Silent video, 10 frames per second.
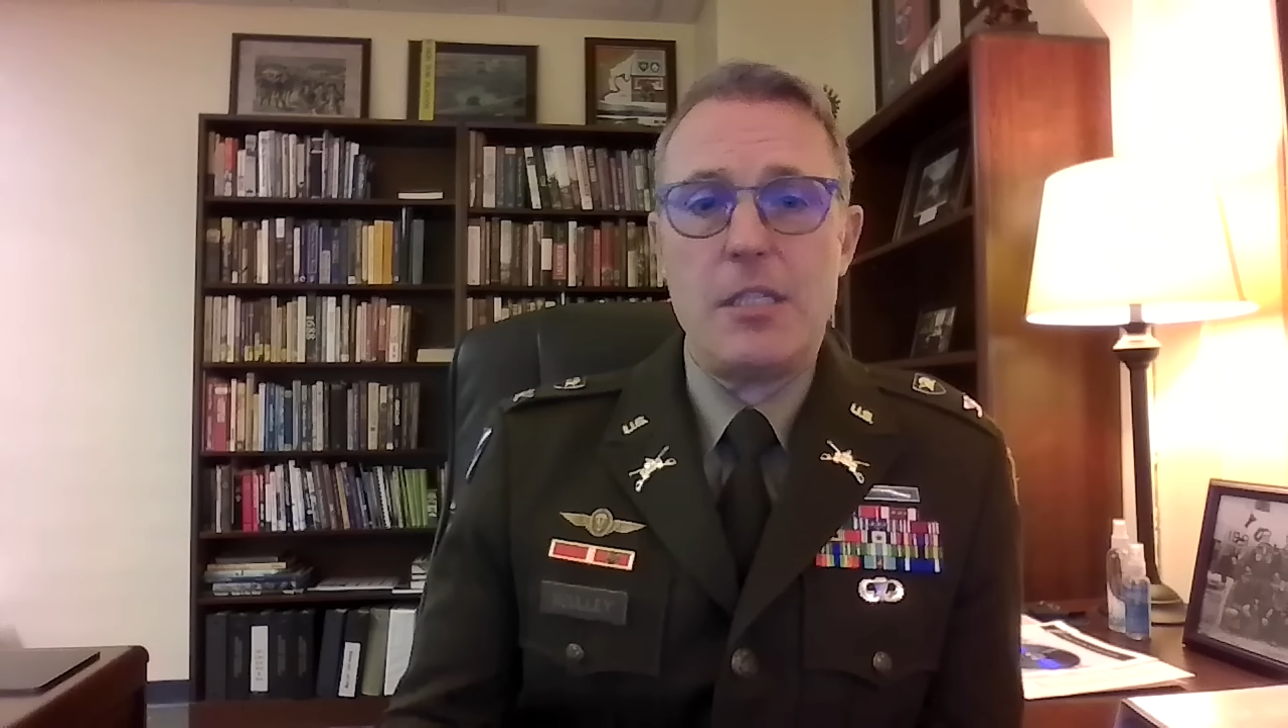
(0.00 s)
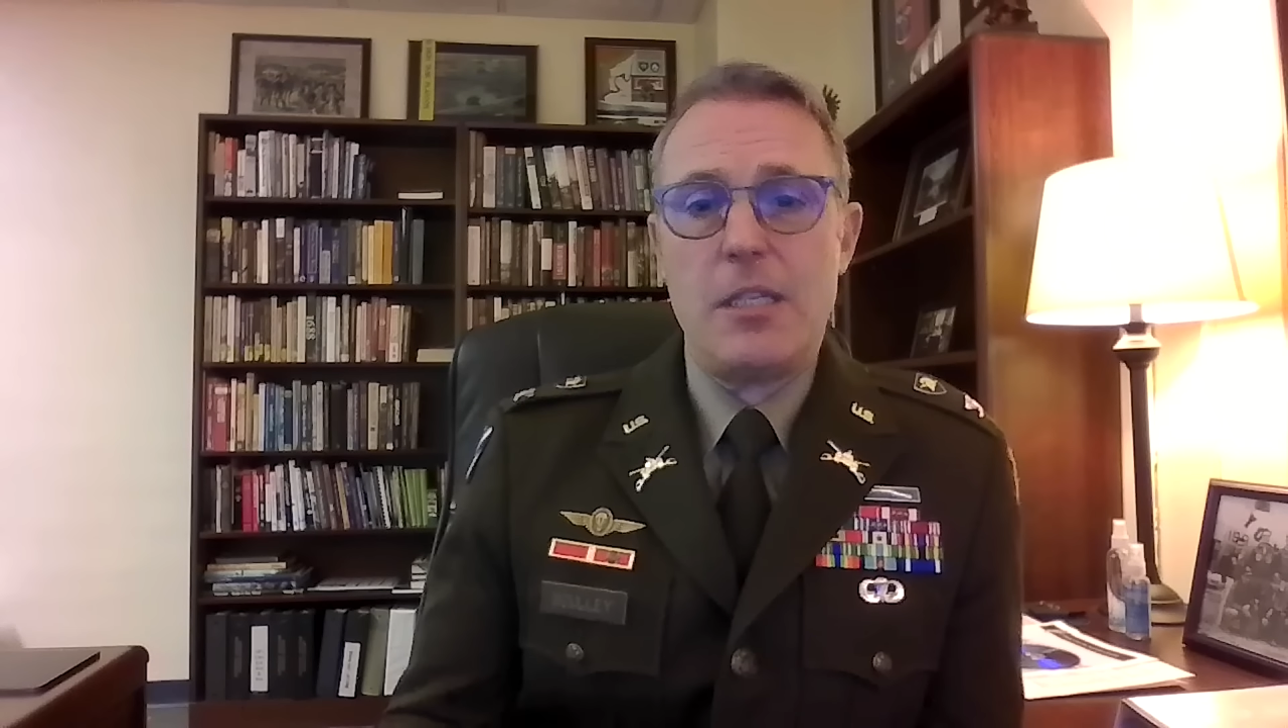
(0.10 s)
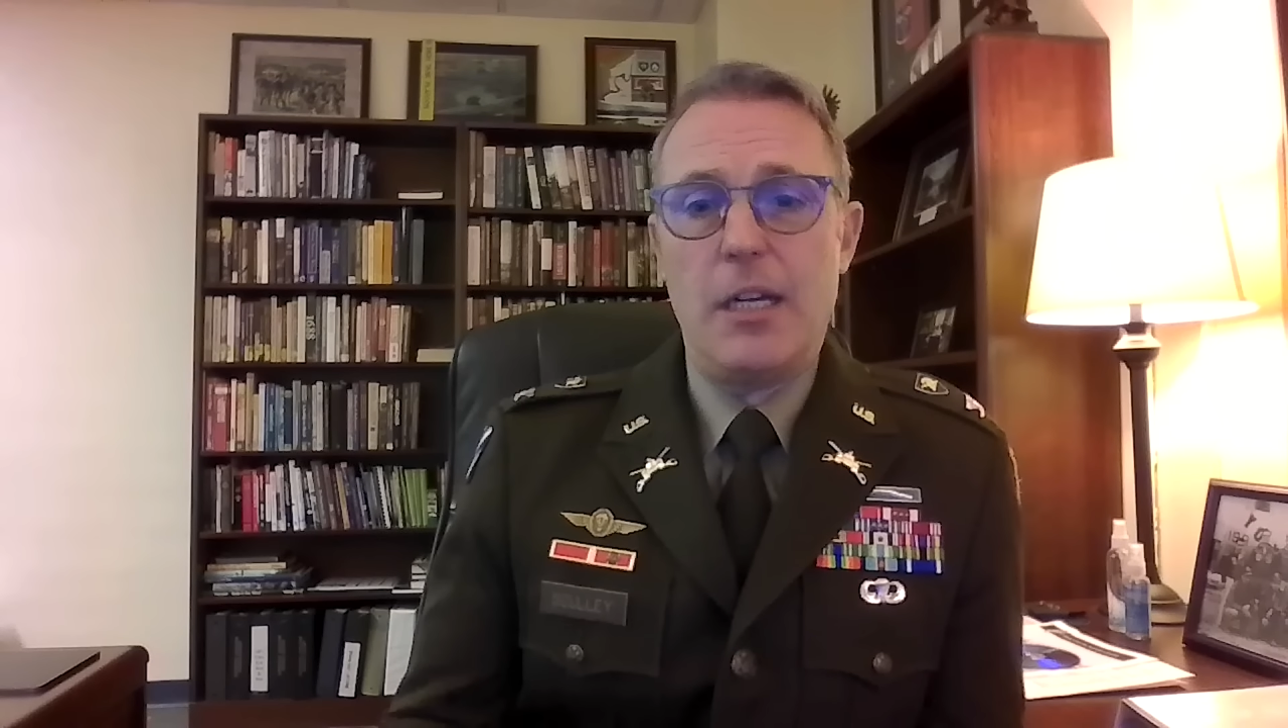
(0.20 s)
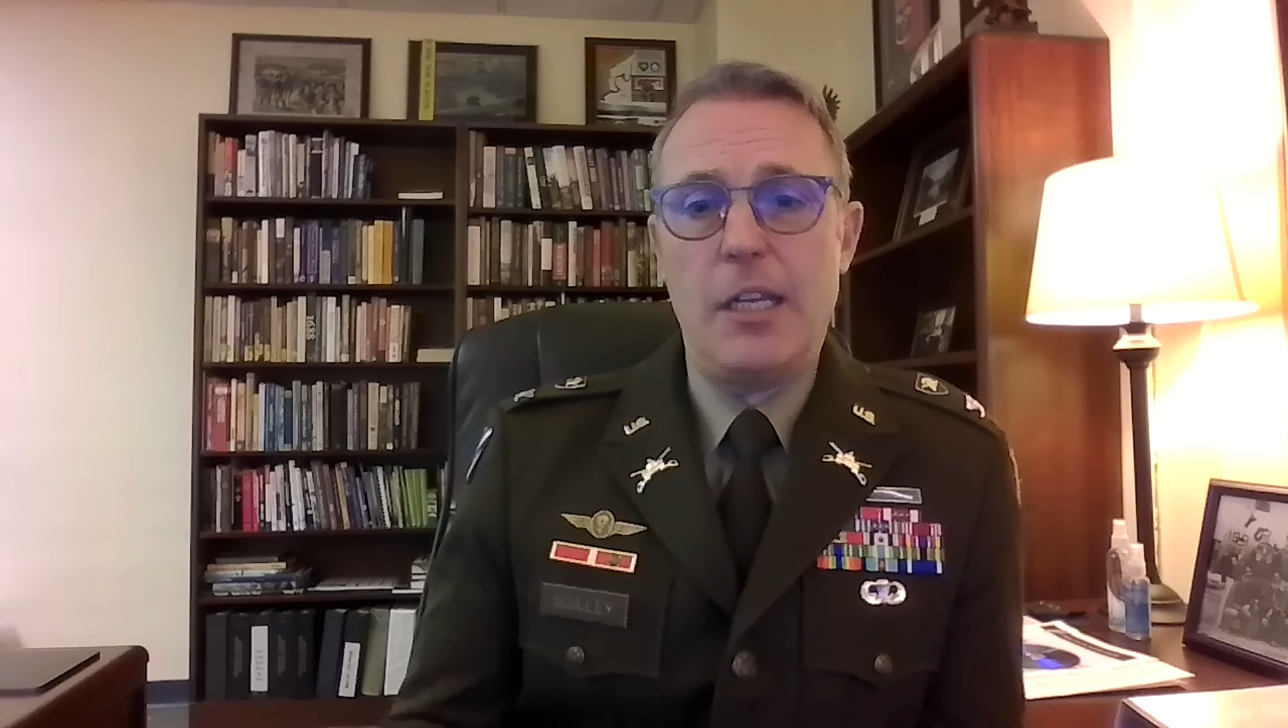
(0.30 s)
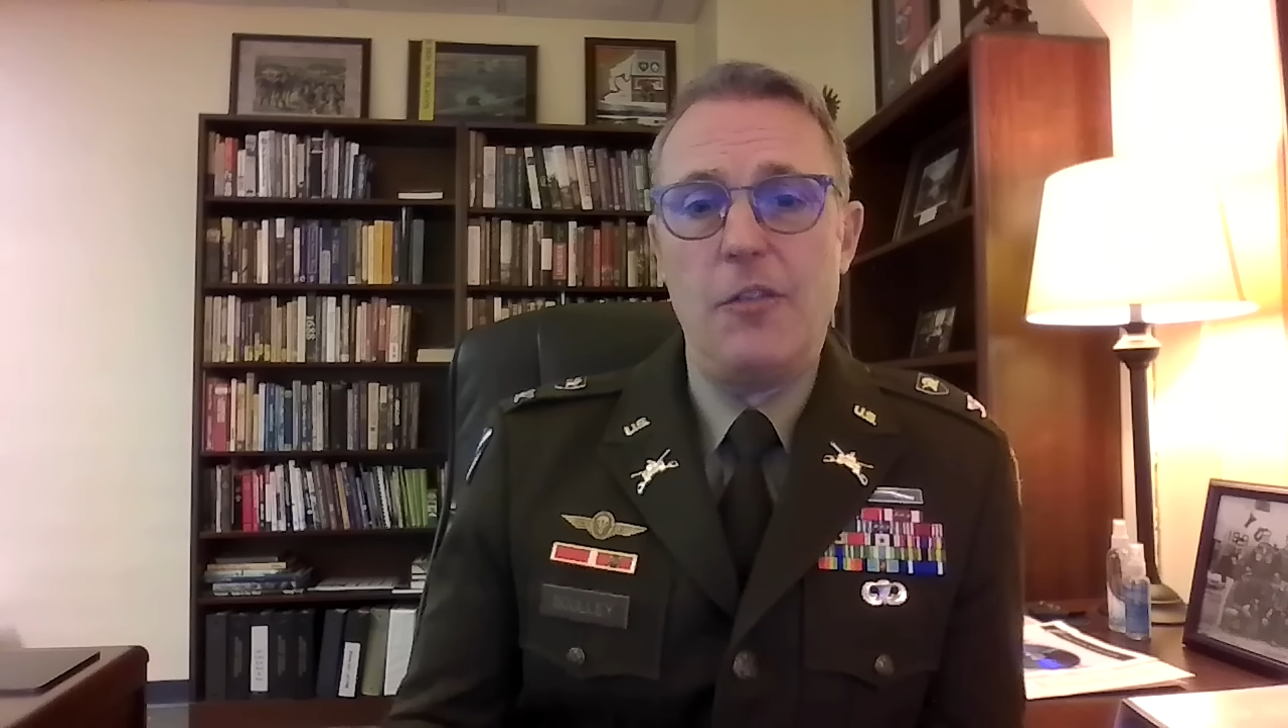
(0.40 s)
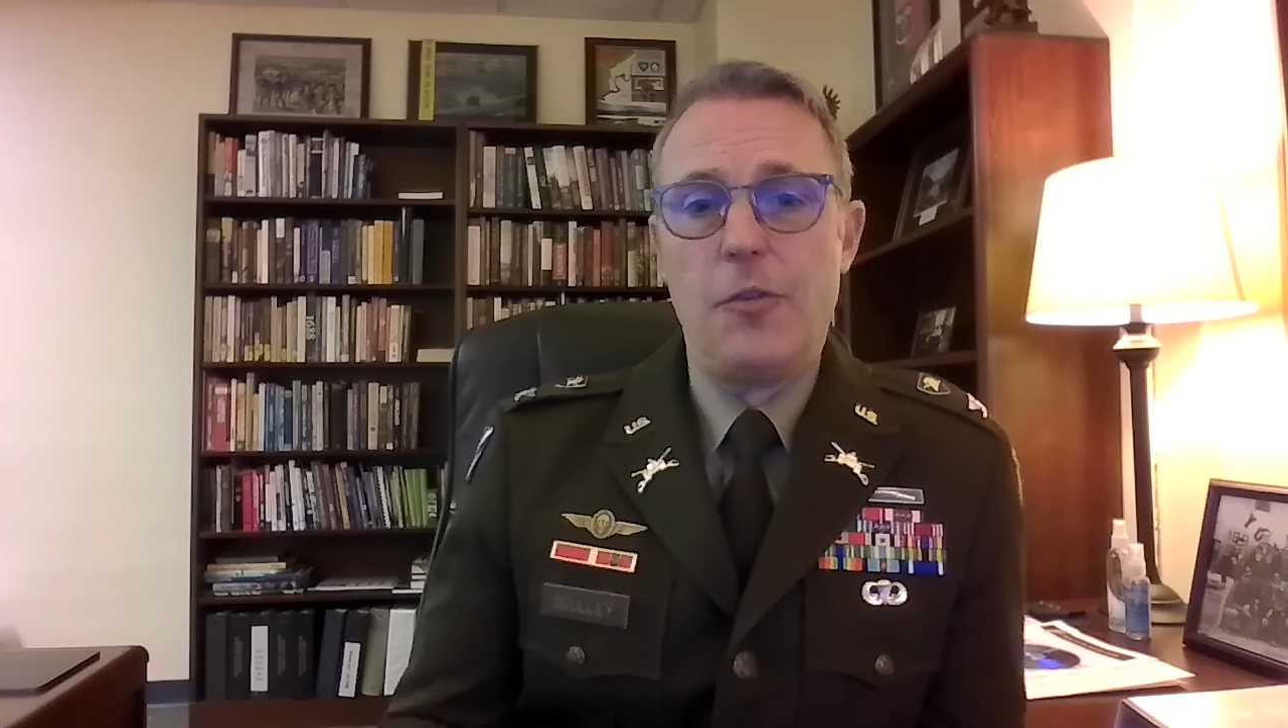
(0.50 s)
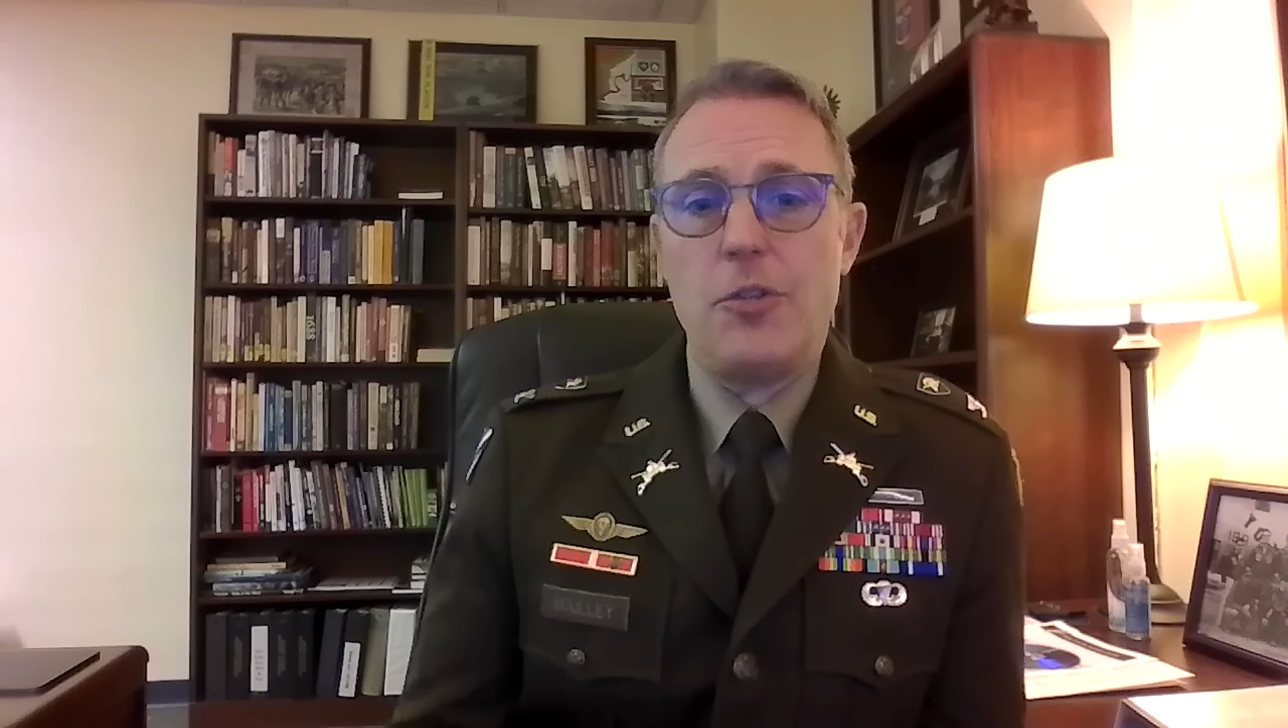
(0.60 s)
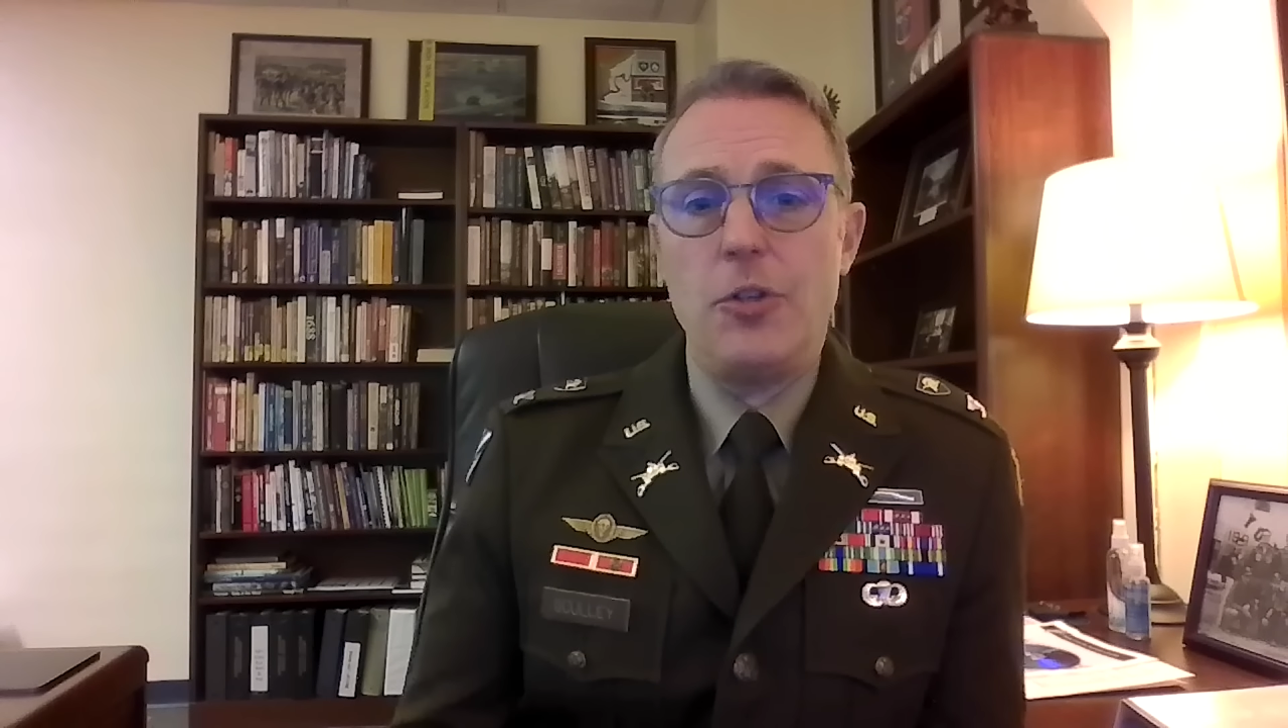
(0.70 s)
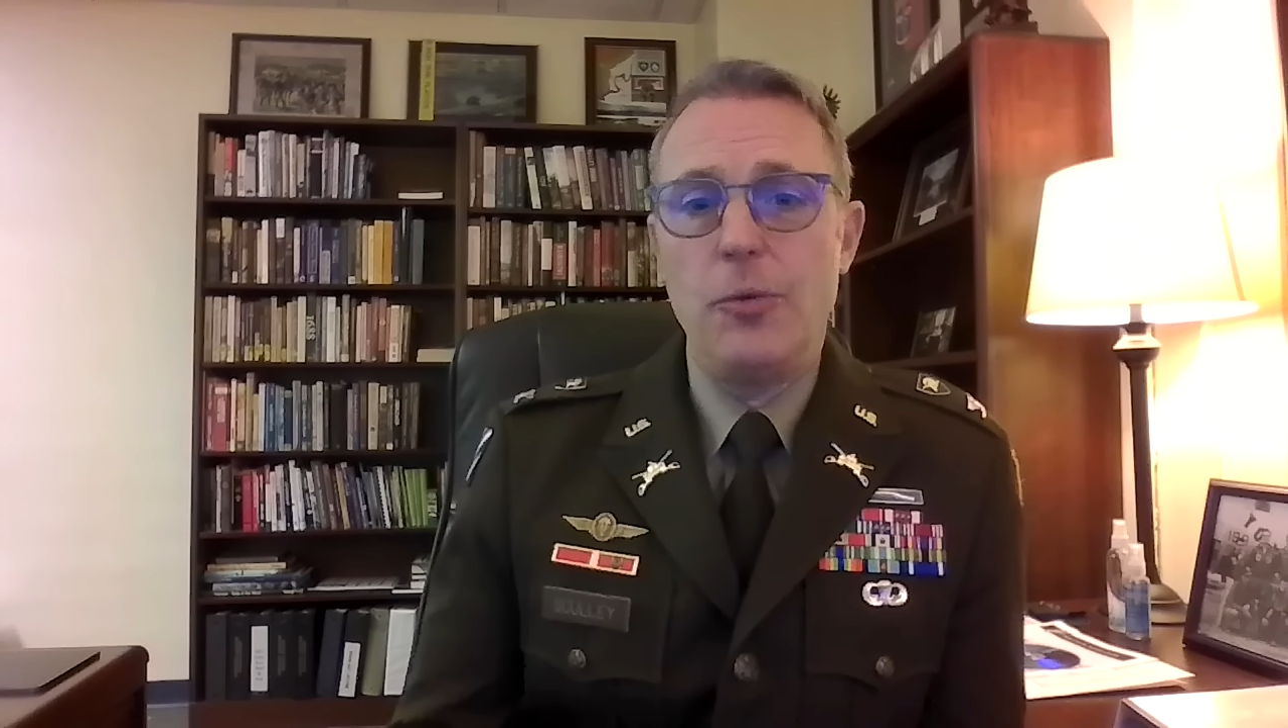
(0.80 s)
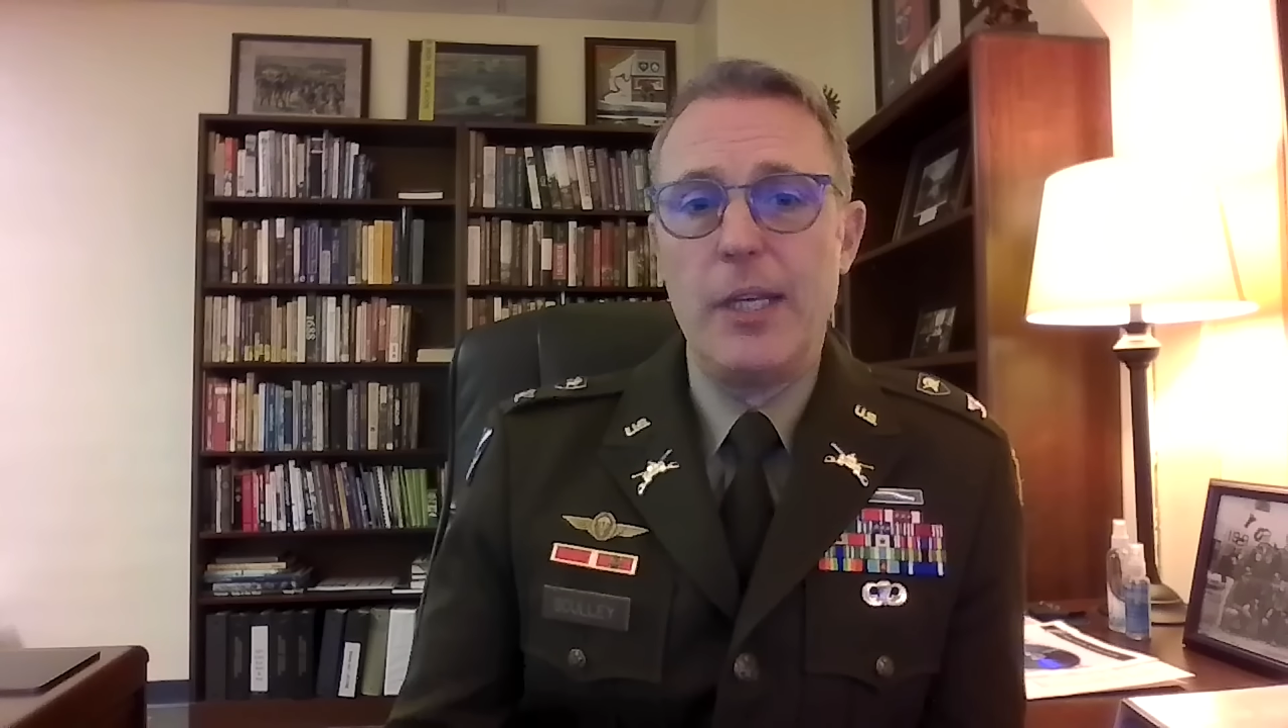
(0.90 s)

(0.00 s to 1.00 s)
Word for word: study for 2